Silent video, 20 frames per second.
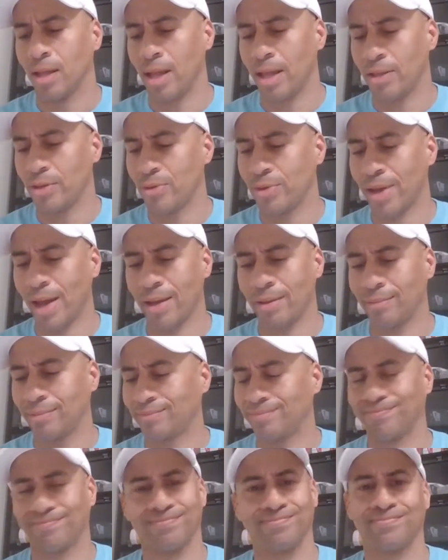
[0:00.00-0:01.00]
and you can't,
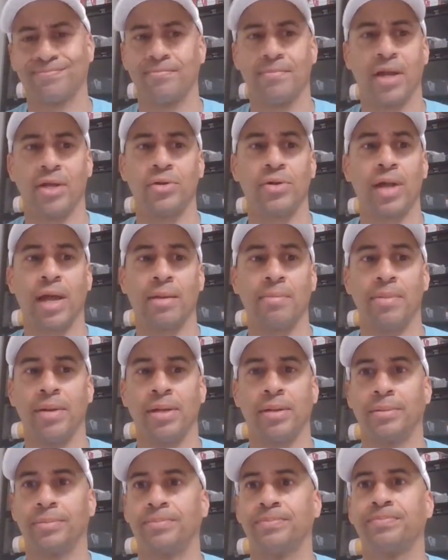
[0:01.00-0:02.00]
man, you can't
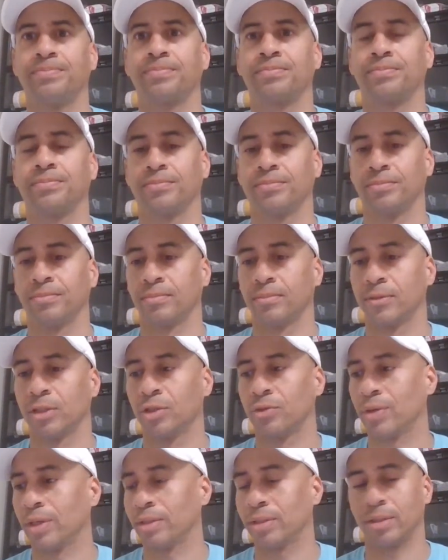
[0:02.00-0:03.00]
beat them.
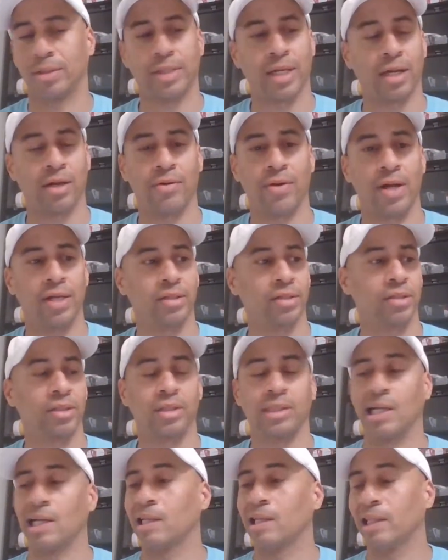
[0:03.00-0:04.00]
The Tech Grays are
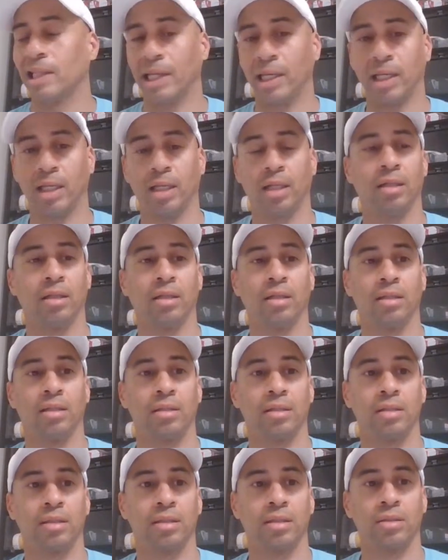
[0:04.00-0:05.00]
clean,
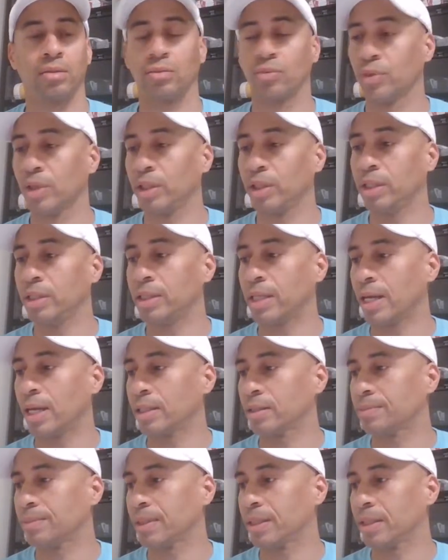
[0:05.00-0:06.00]
really
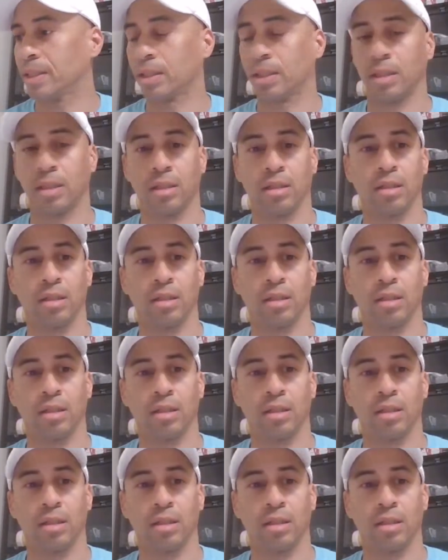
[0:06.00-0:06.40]
nice, man.